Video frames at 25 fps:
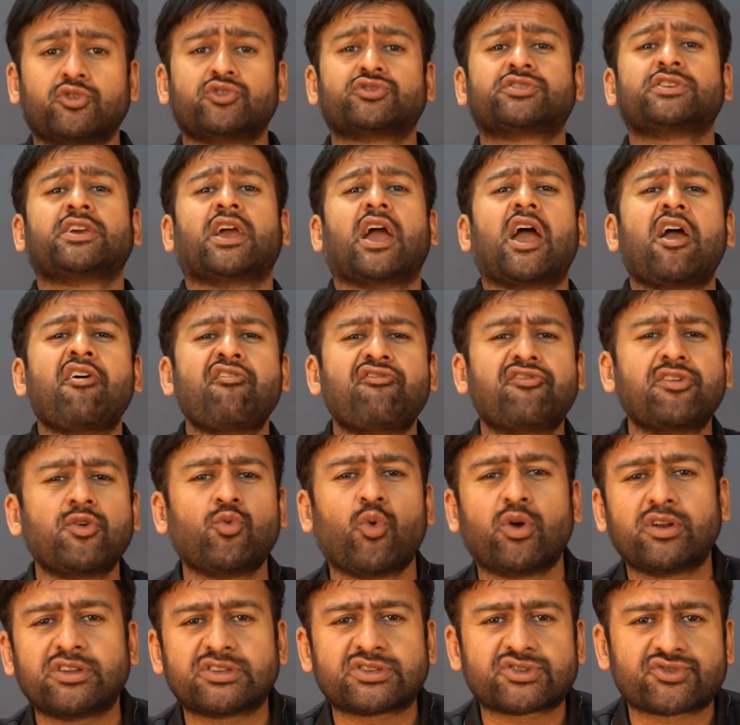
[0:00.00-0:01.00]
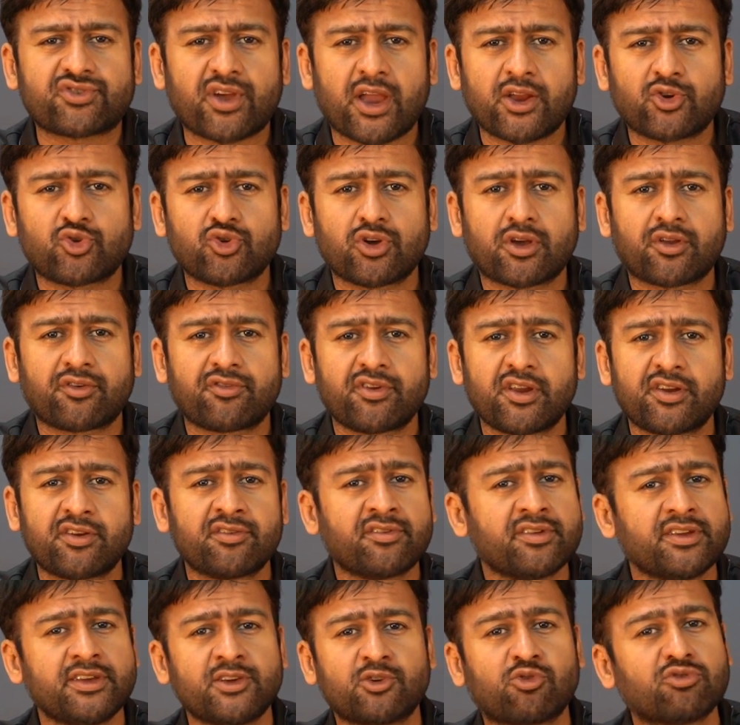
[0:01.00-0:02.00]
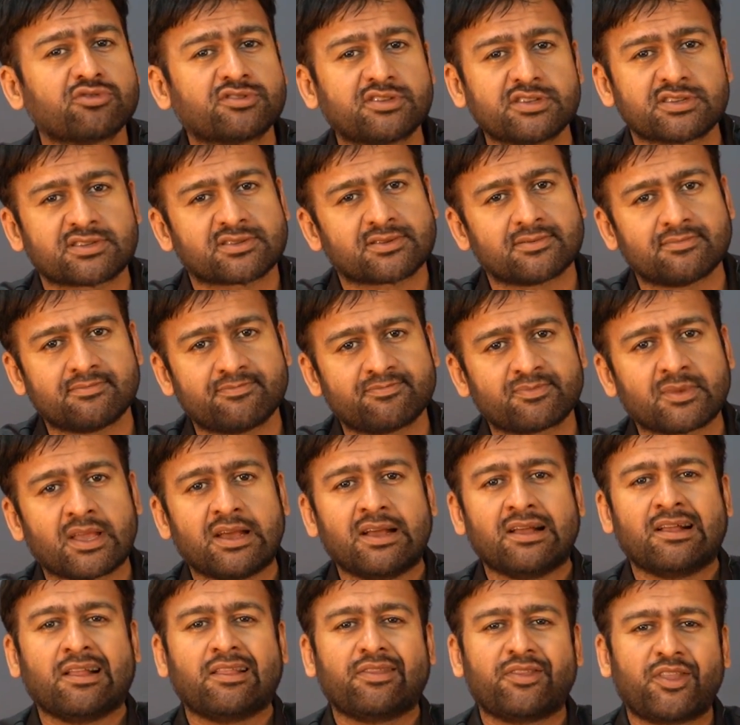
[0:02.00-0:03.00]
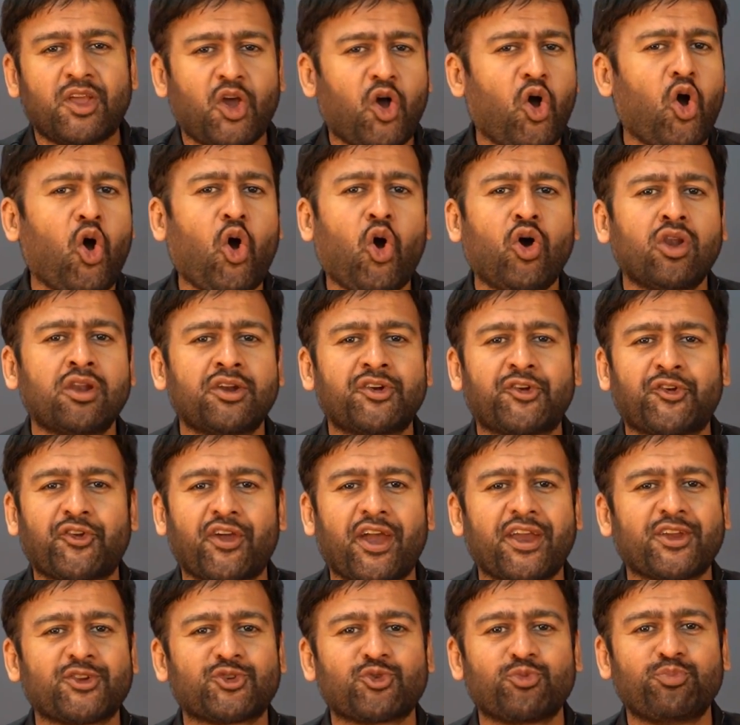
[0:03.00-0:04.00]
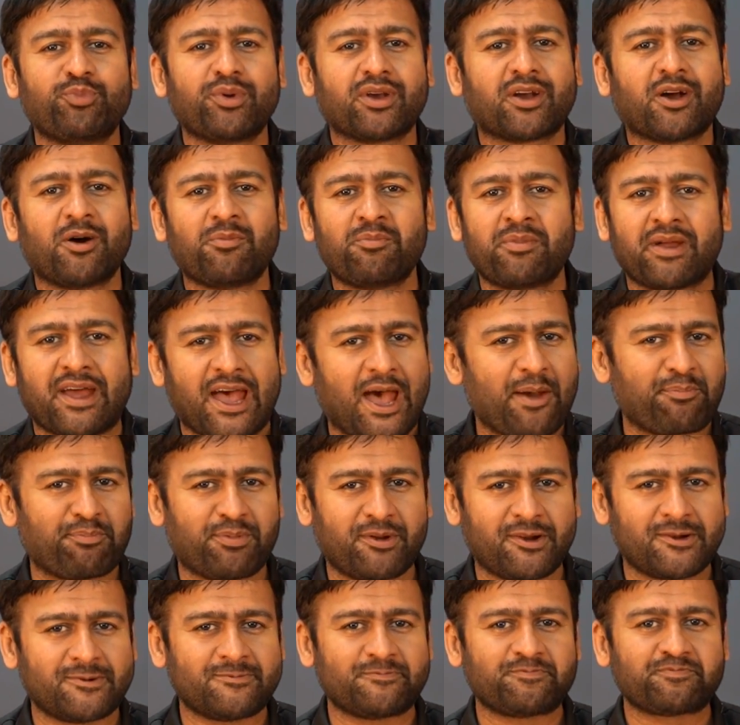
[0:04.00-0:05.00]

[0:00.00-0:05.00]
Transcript: You see, everyone is trying to create an ecosystem. They're all trying to become Apple.